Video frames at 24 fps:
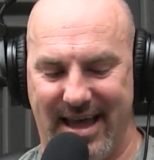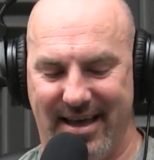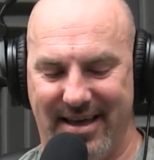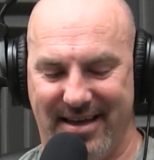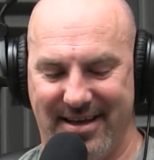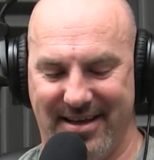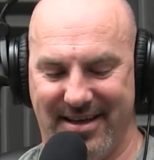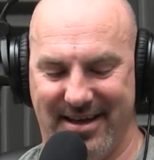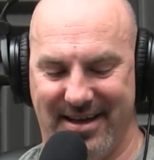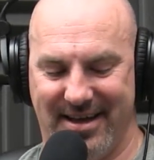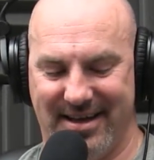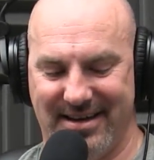
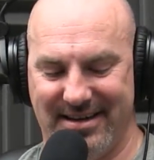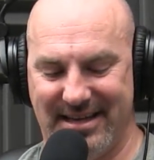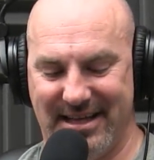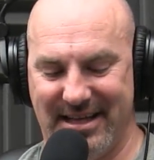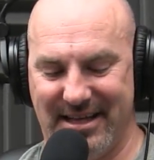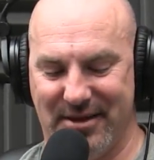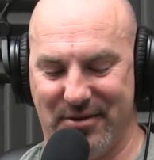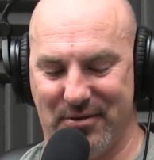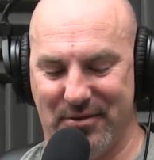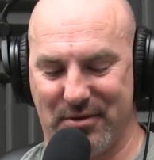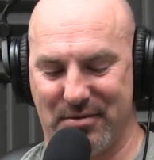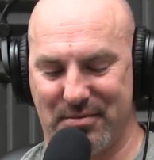uh,
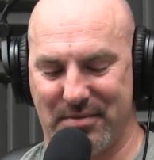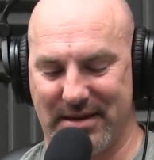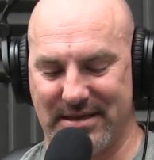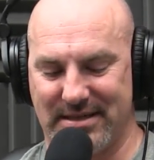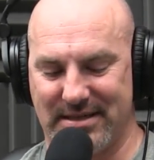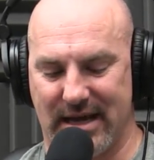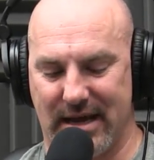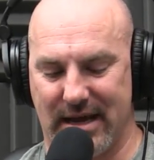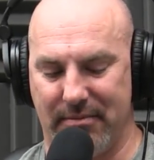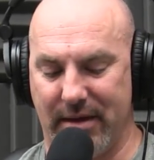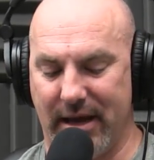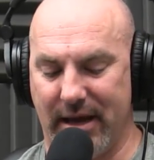dealing with my
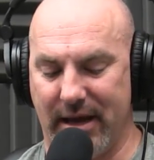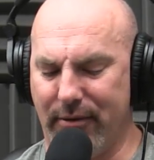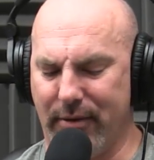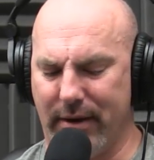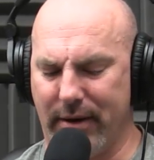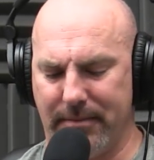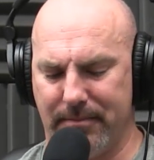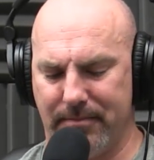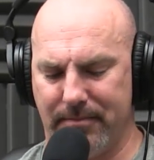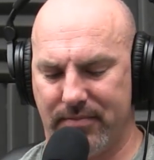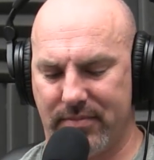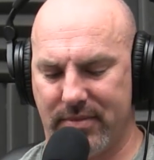time.
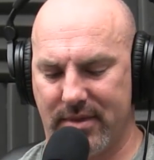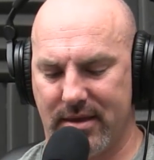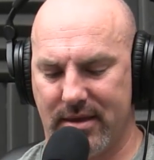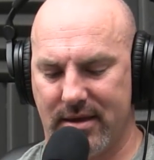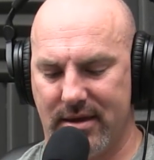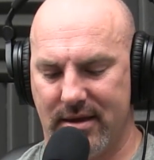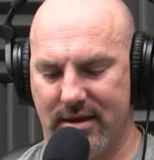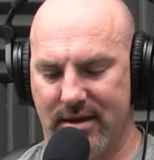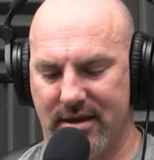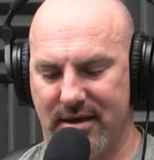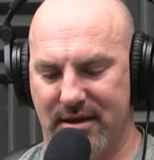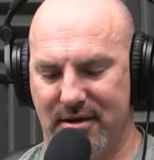Anyway,
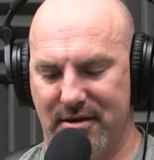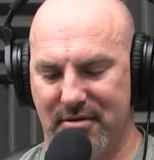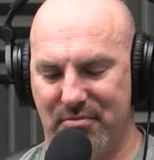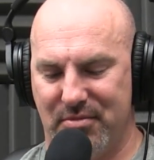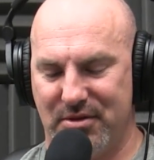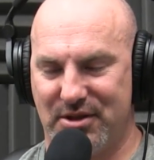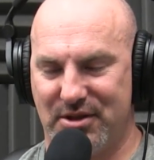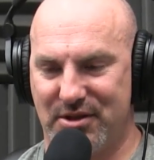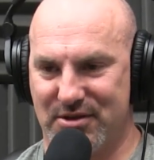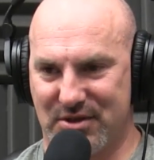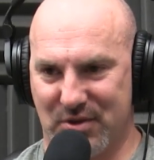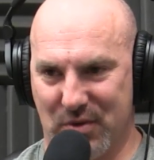
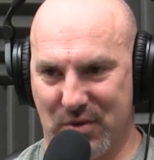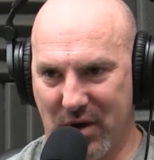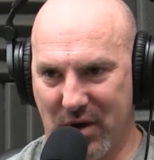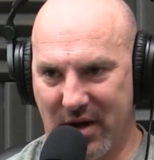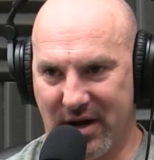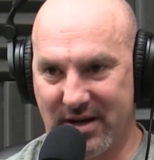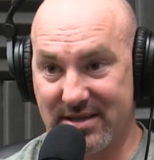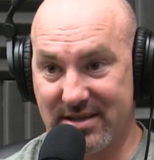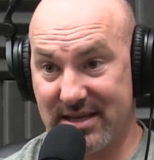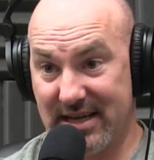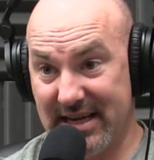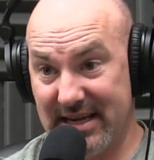but there's
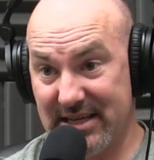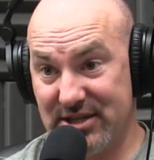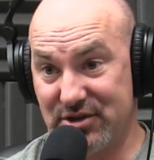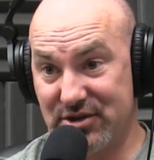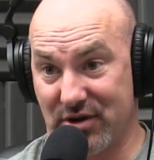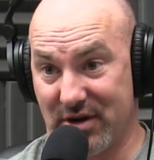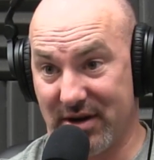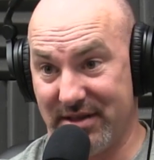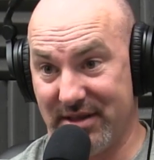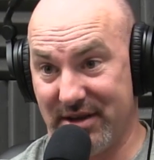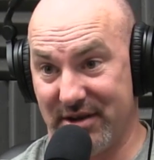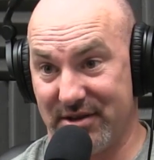a
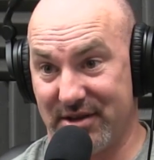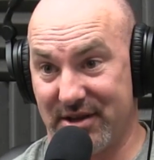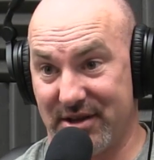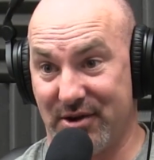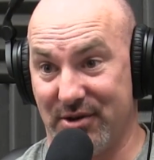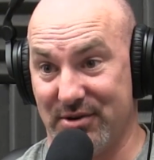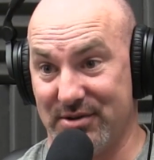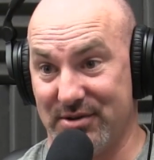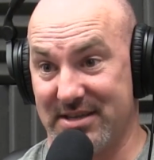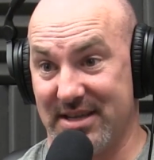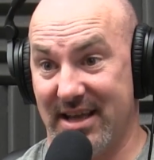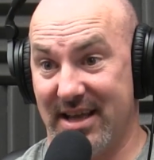teacher on there that
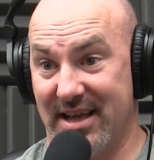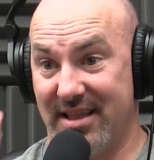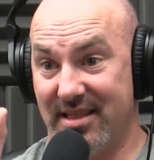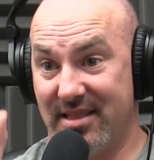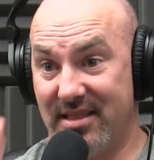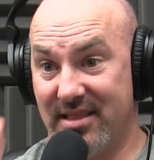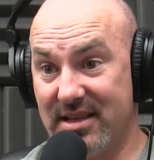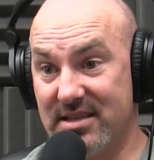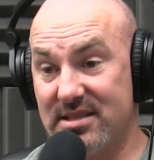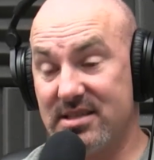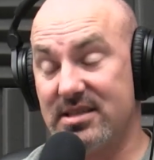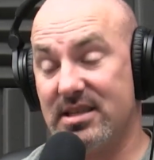goes,
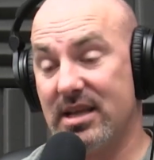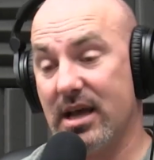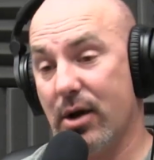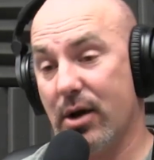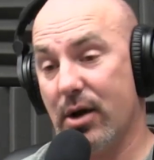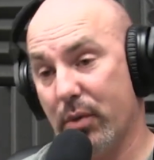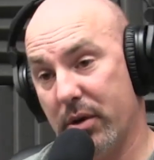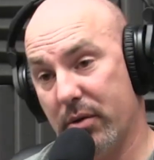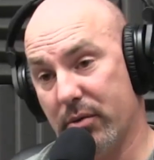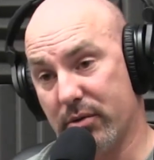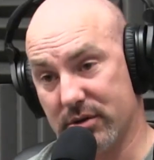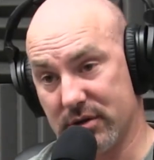"This is how
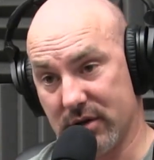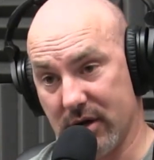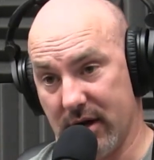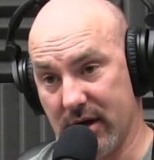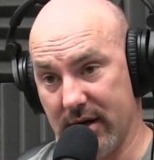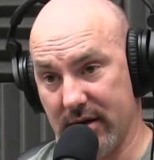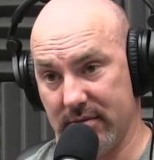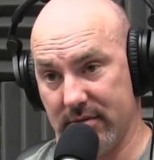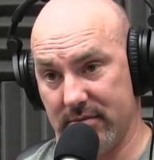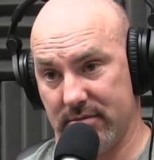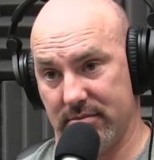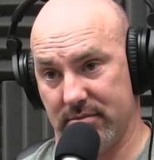we were
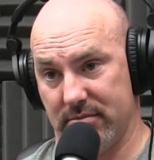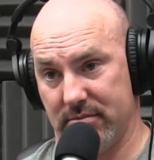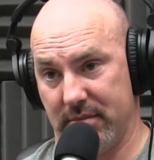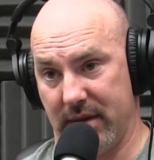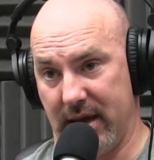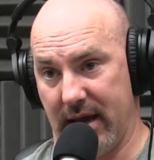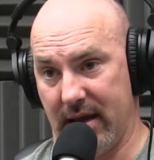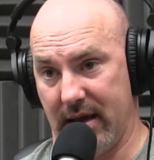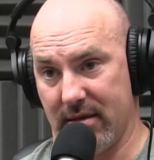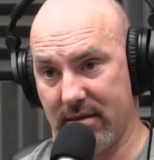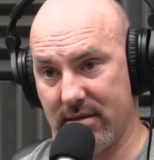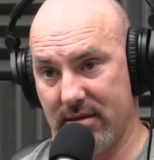taught
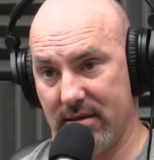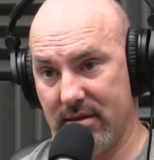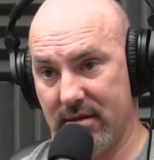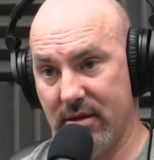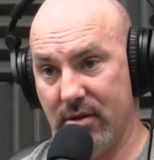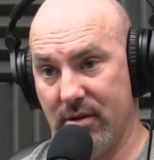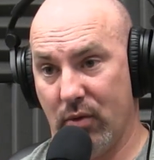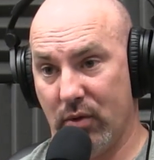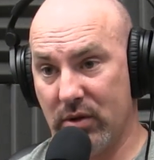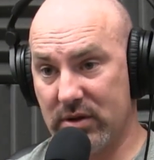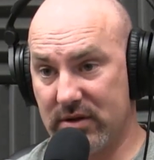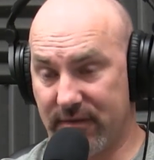math."
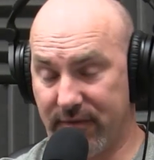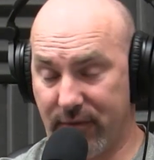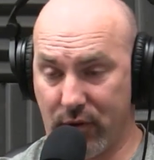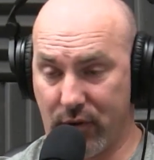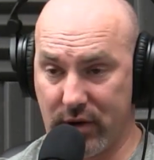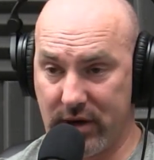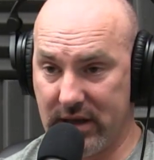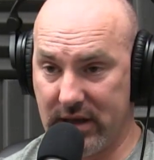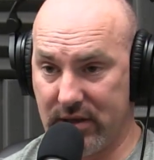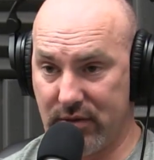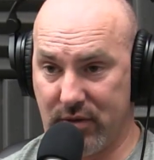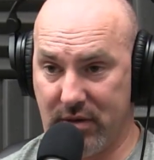What's
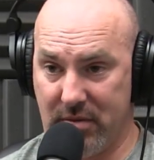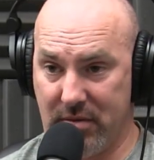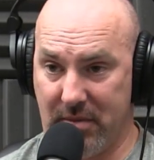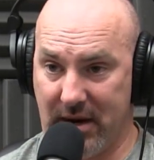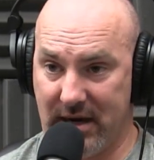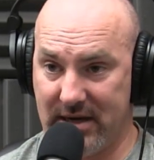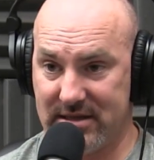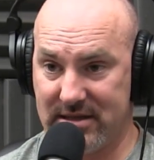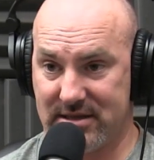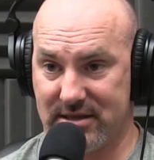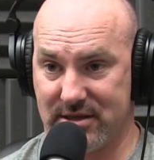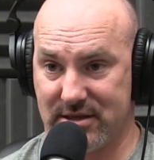43
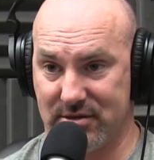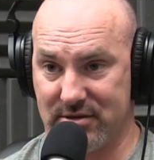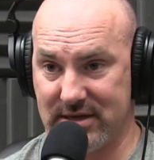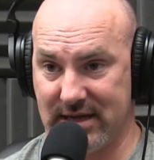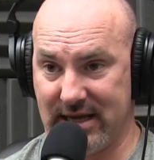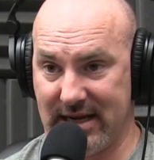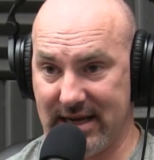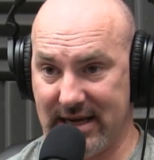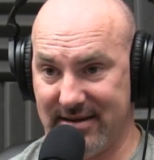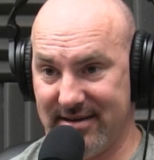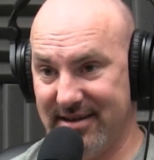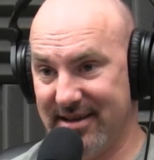minus
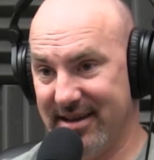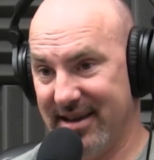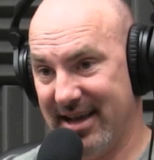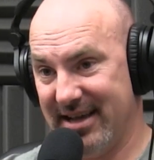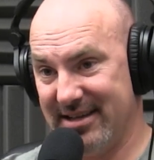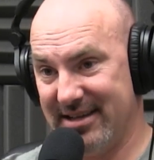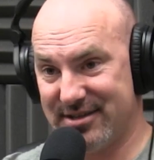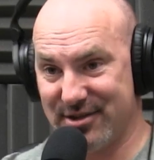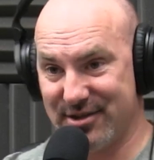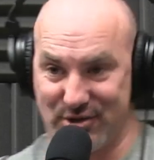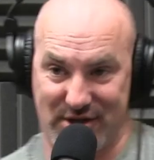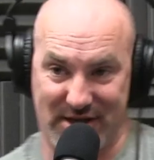13?
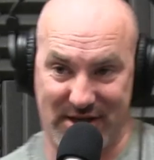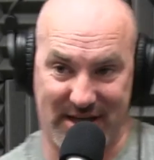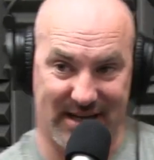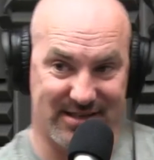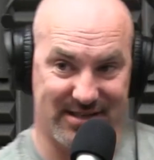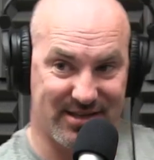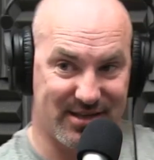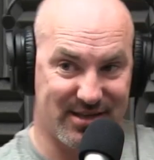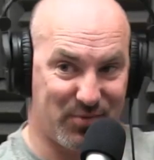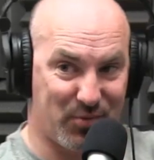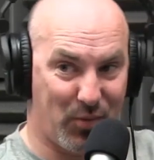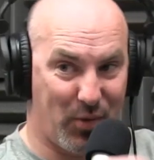And so she
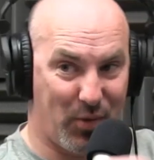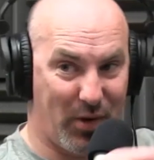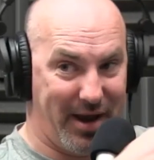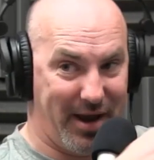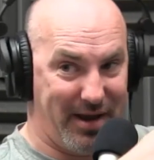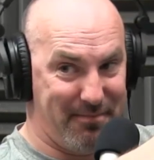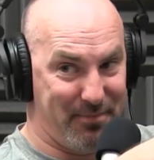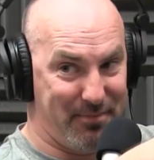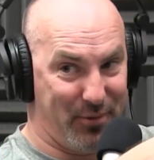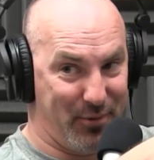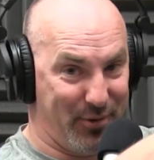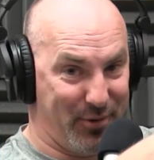has this
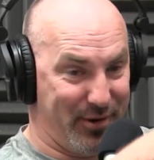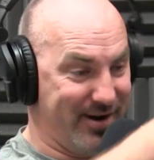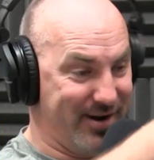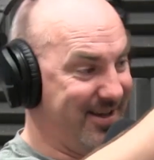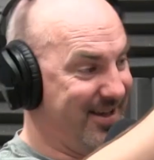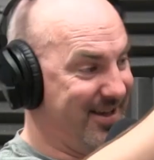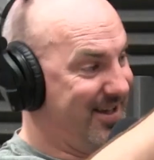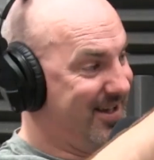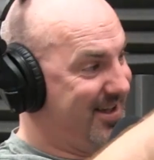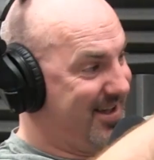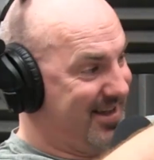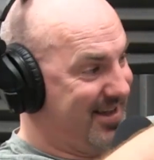whiteboard
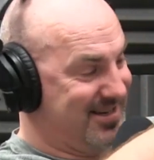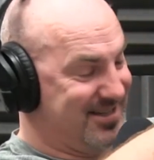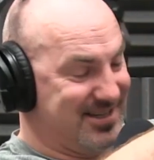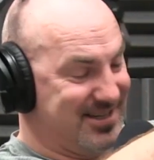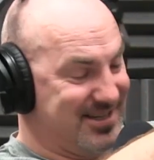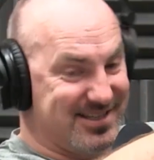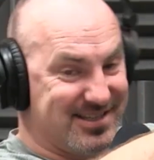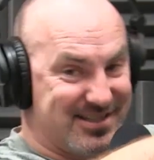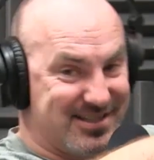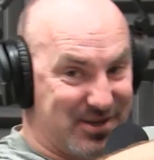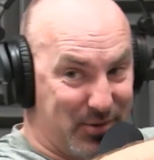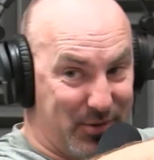and
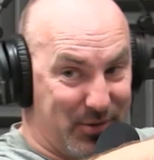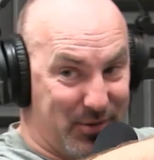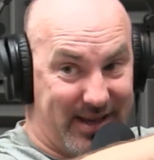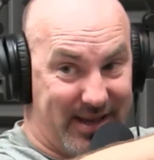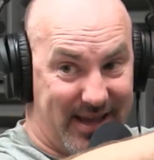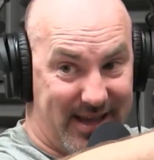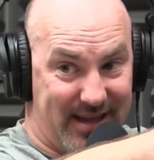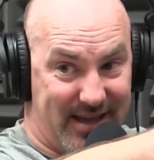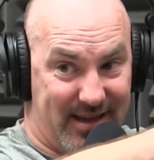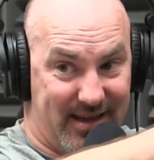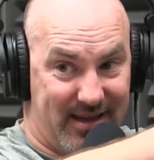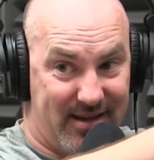she's doing
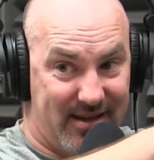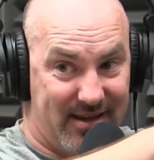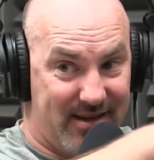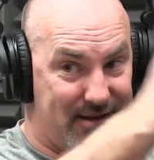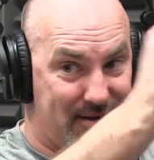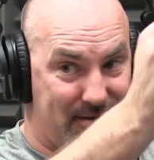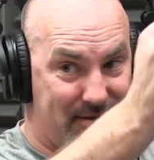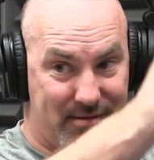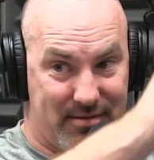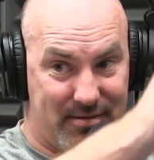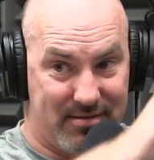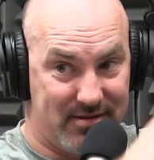it.
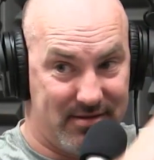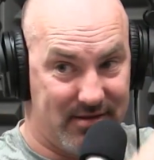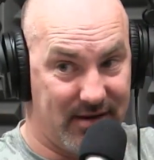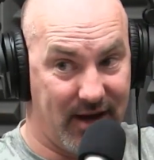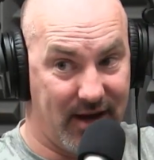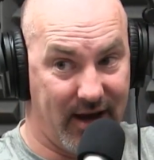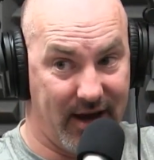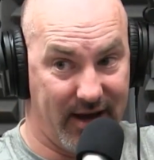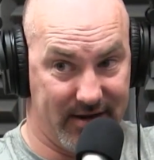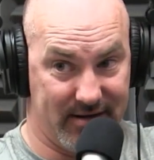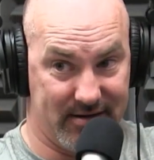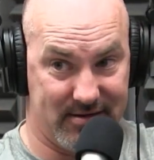Mm-hmm.
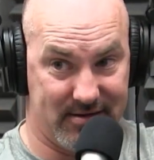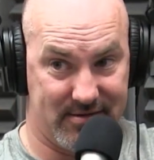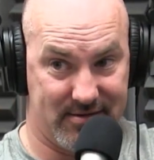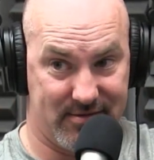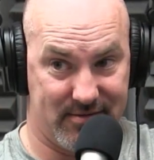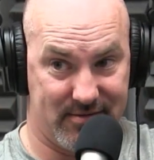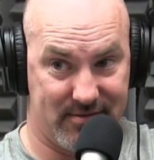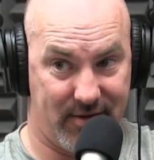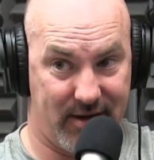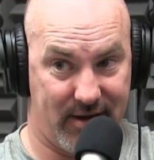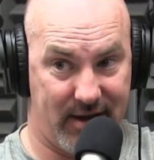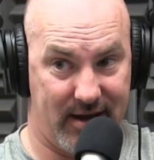Done,
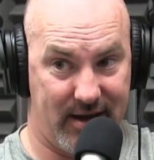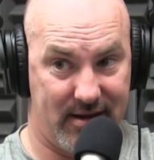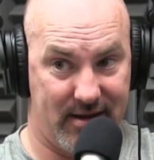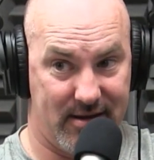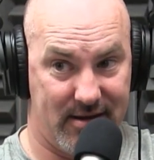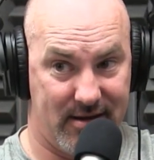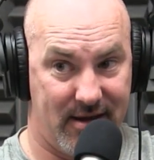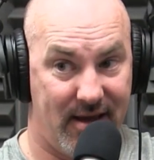right?